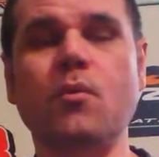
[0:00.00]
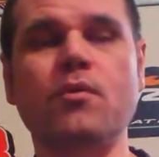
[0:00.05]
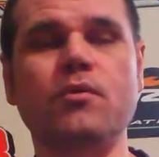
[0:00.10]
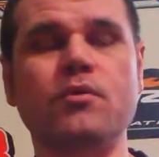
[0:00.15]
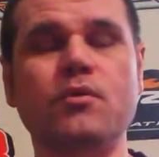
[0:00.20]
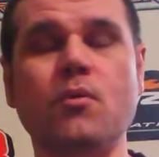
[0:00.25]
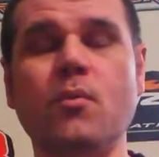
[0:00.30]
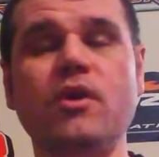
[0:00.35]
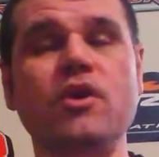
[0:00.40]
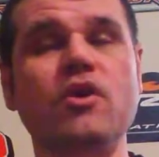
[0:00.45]

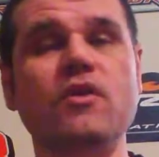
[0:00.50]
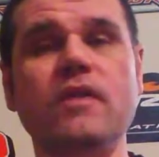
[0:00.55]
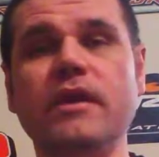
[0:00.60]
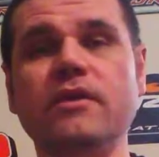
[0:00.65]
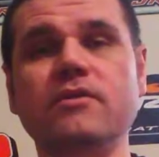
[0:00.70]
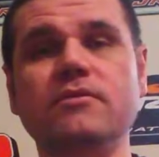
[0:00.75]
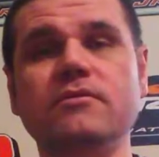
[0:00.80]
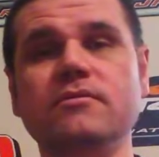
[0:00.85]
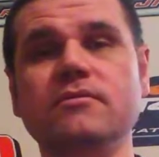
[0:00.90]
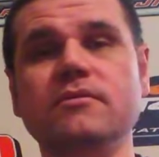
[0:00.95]

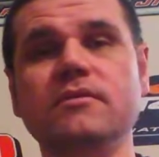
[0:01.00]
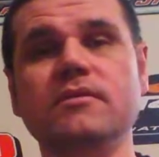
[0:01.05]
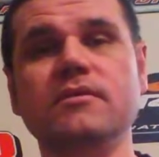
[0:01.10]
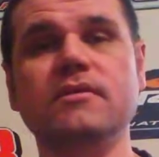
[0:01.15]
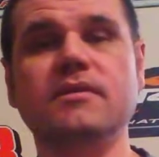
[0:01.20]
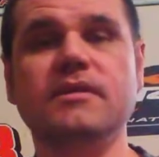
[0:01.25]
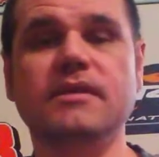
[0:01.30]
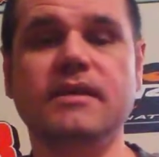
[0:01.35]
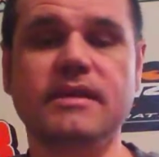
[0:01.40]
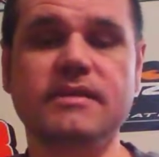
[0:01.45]
regulators
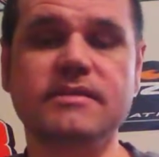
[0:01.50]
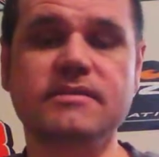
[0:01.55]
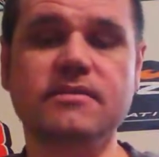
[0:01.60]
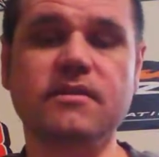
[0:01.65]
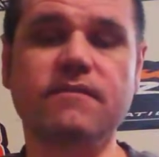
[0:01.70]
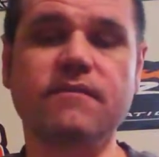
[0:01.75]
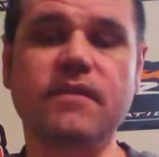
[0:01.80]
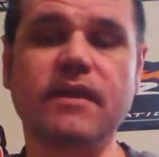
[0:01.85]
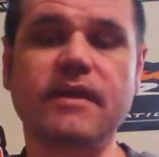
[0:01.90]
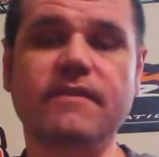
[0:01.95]
and
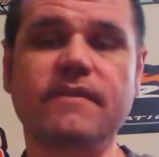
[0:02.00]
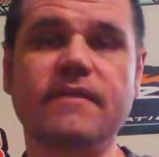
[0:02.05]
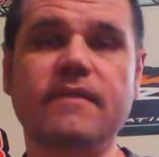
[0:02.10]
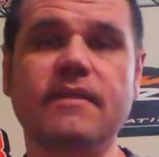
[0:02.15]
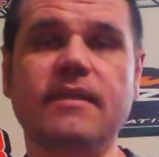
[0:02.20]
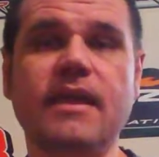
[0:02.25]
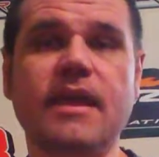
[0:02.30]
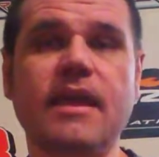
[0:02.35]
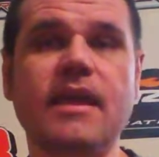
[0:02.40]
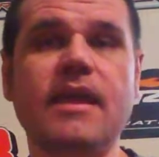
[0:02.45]
stuff like
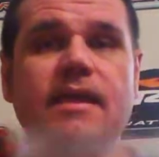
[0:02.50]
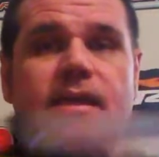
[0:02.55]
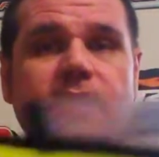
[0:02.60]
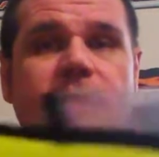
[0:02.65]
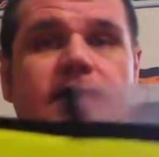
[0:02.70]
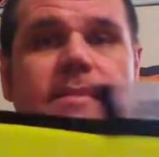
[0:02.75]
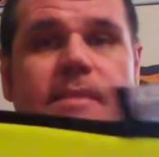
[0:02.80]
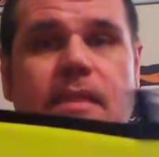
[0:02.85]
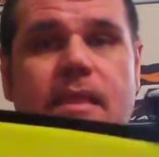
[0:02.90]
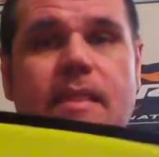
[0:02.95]

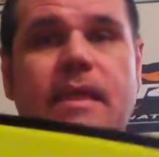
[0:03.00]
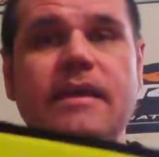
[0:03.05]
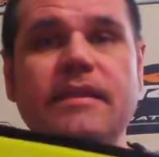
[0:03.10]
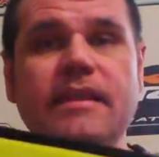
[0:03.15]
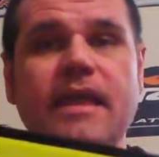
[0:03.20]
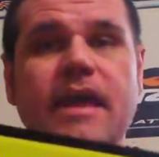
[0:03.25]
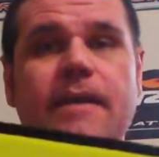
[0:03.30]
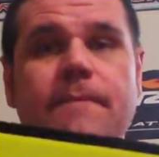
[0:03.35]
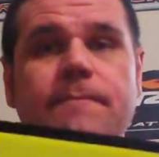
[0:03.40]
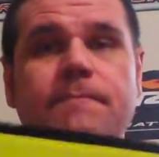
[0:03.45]

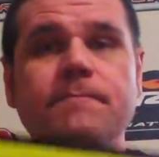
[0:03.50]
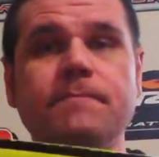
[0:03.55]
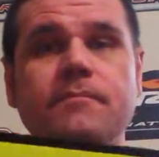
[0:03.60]
that.